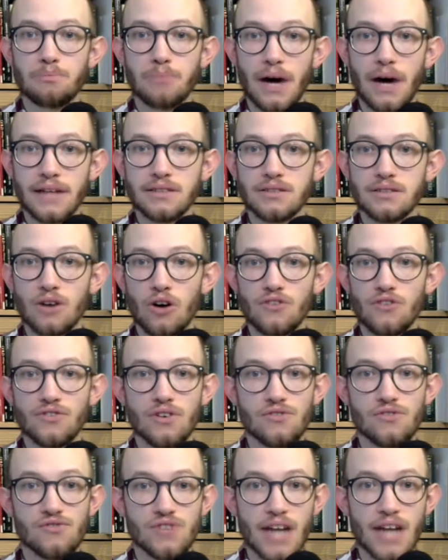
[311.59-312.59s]
but of
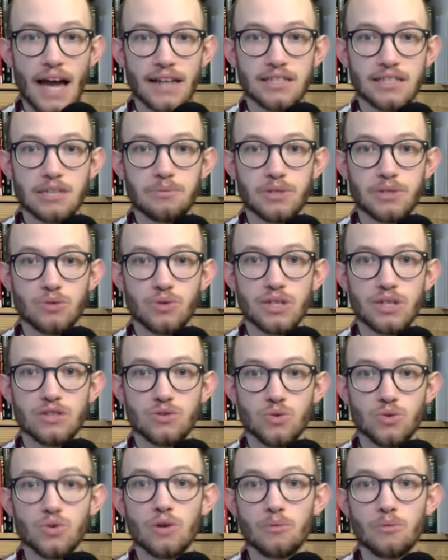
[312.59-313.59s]
reality between
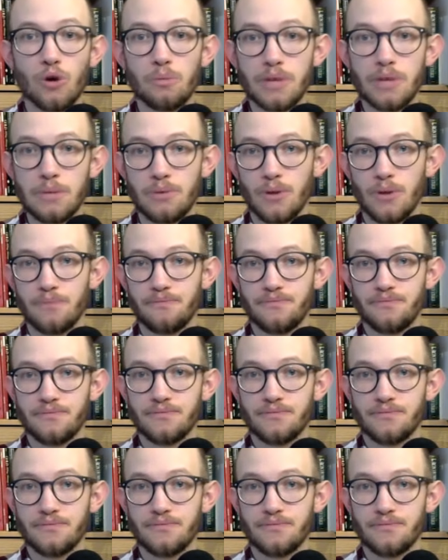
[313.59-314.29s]
two or more people.